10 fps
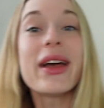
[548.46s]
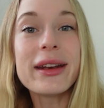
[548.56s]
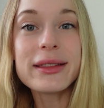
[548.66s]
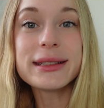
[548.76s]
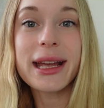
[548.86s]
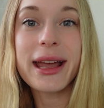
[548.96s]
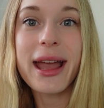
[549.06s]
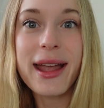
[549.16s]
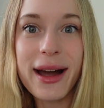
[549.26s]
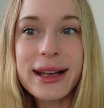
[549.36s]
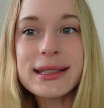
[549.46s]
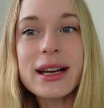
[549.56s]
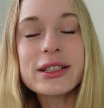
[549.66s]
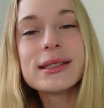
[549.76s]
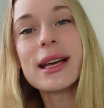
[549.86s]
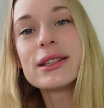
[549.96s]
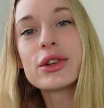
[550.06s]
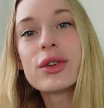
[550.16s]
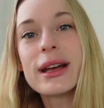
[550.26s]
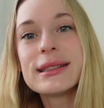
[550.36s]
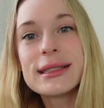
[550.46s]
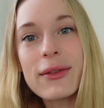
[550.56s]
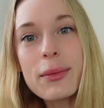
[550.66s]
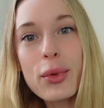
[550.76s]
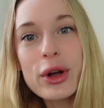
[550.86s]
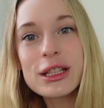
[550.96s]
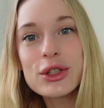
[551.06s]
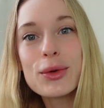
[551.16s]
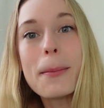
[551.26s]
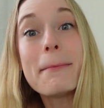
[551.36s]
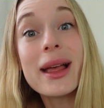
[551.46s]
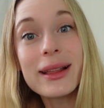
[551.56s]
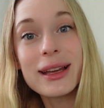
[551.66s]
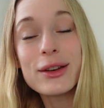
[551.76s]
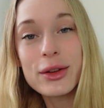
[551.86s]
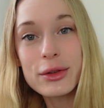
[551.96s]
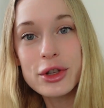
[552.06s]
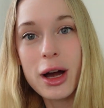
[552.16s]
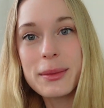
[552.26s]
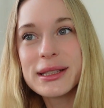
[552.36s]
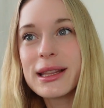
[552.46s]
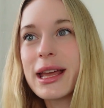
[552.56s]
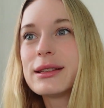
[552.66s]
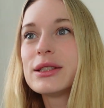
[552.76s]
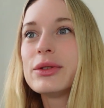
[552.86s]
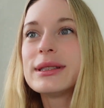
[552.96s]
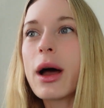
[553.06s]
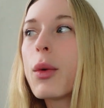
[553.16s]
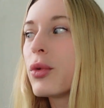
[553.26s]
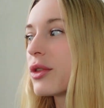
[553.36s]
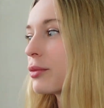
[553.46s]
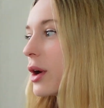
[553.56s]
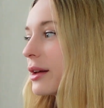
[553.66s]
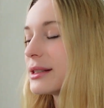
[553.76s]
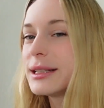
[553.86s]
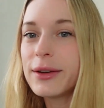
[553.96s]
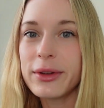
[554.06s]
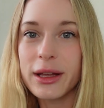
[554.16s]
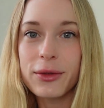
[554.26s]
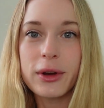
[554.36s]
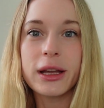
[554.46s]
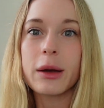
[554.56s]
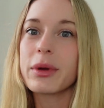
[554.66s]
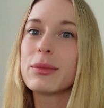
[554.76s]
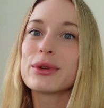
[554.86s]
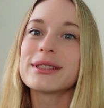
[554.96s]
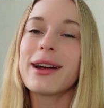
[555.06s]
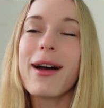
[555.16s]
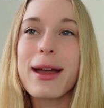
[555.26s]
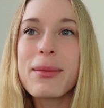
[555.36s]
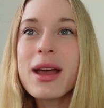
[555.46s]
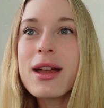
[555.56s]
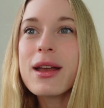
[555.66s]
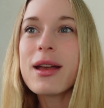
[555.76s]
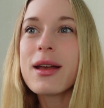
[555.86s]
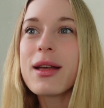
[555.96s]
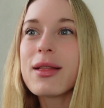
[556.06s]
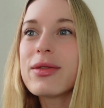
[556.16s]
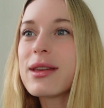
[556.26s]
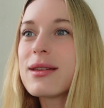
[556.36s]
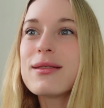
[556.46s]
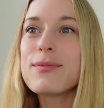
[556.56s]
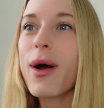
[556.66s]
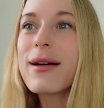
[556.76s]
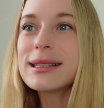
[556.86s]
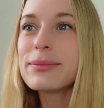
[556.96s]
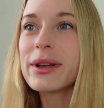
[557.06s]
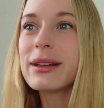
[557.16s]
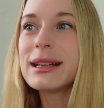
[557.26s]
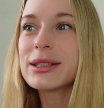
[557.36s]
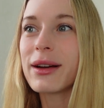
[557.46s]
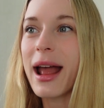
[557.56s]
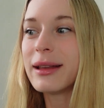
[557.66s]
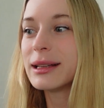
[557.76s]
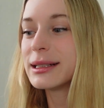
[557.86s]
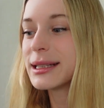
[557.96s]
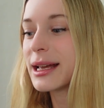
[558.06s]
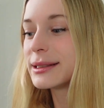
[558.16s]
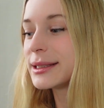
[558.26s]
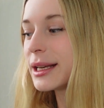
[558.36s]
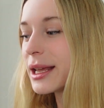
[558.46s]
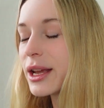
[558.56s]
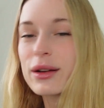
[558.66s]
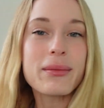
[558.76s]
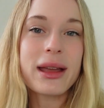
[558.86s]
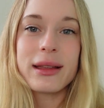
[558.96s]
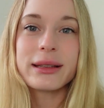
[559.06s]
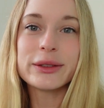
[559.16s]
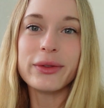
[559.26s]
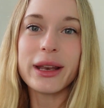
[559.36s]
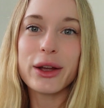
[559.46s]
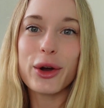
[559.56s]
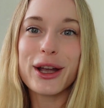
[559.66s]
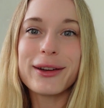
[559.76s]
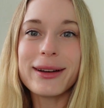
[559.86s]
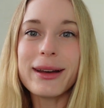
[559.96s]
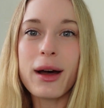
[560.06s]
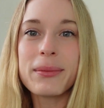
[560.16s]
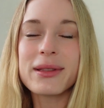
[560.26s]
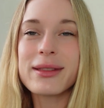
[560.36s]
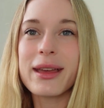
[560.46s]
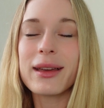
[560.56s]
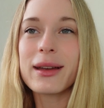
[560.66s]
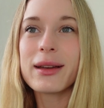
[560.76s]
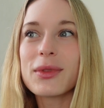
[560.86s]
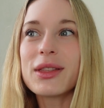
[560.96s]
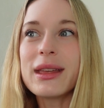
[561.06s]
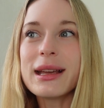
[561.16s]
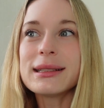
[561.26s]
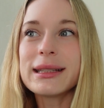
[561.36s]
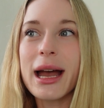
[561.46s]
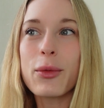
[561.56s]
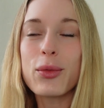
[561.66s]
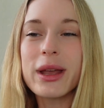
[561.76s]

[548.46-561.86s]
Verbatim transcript: the end of the day, AI is actually set to create 7.2 million new jobs thanks to its help with productivity, freeing up people's time. The possibilities are endless, and sitting here and making this video, I couldn't help but think the things that